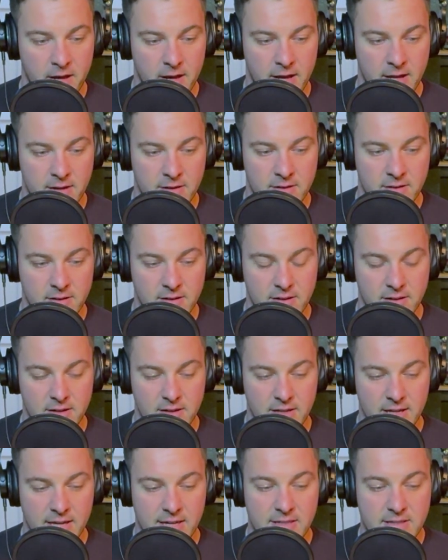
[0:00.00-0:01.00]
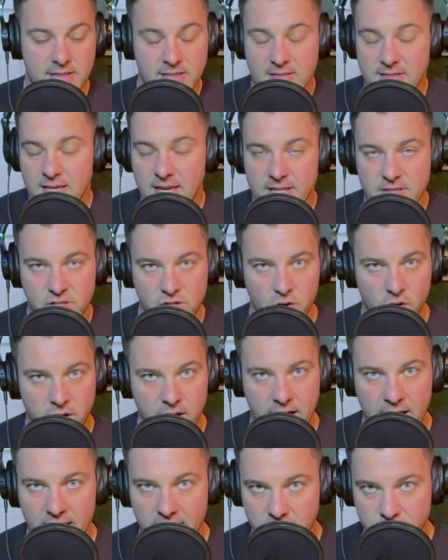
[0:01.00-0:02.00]
And this kid scored a
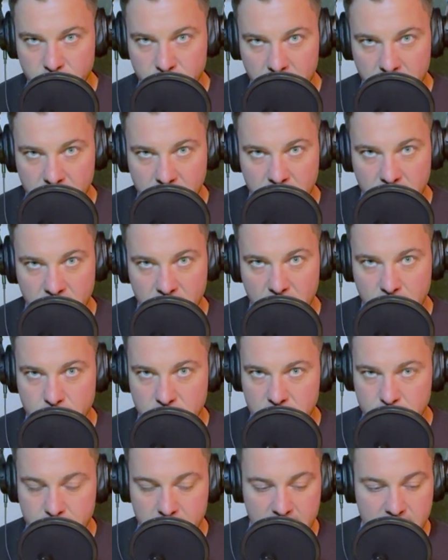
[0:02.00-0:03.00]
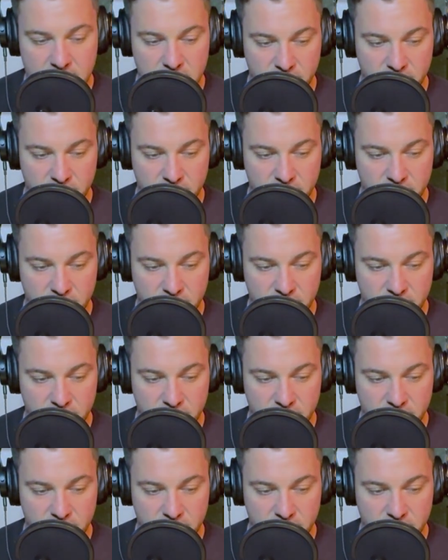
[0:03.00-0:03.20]
hat-trick. It was amazing.